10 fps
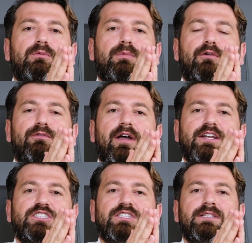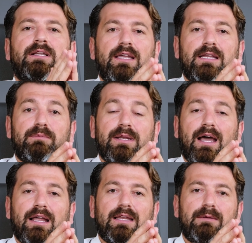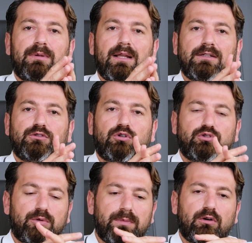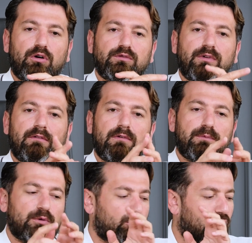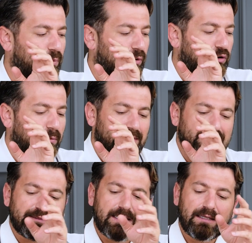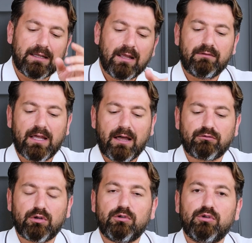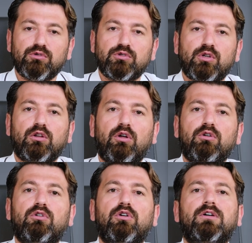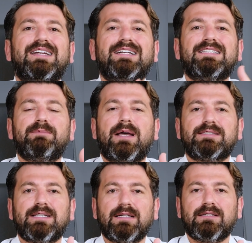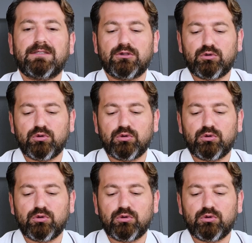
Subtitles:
perfection in penile implant surgery, because when we put corporotomy distally, we have to use longer rear tip extenders